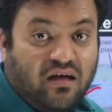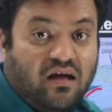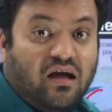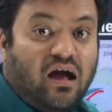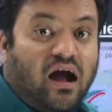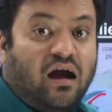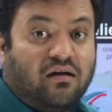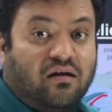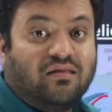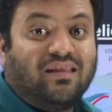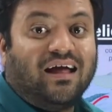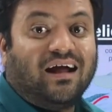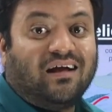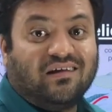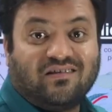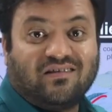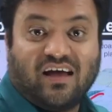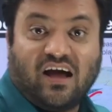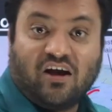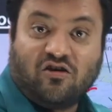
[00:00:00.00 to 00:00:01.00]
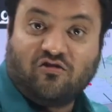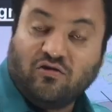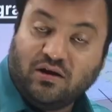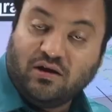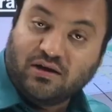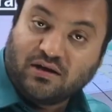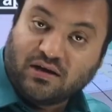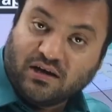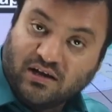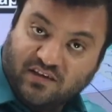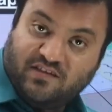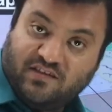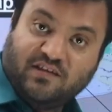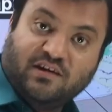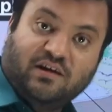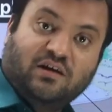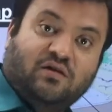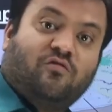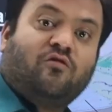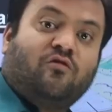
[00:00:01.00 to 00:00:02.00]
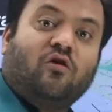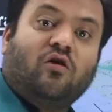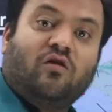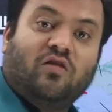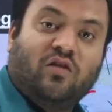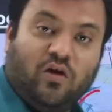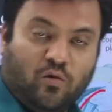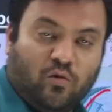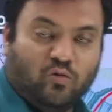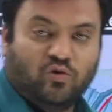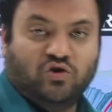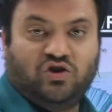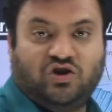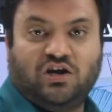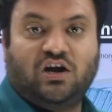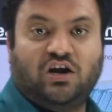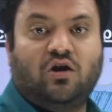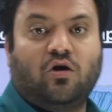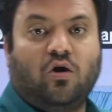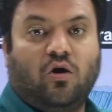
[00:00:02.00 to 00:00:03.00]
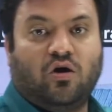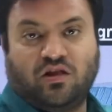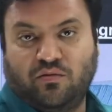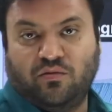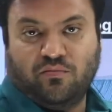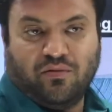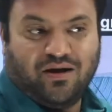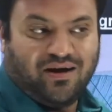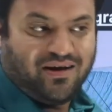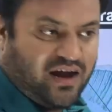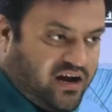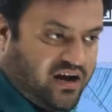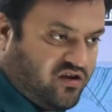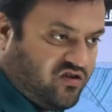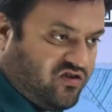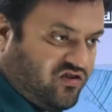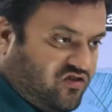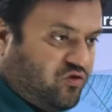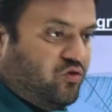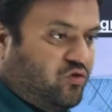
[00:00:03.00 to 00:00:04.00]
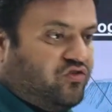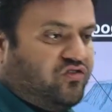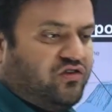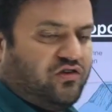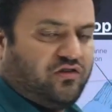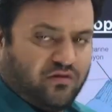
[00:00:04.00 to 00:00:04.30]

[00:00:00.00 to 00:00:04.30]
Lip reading: and that is actually a concern for the ocean or the marine resources,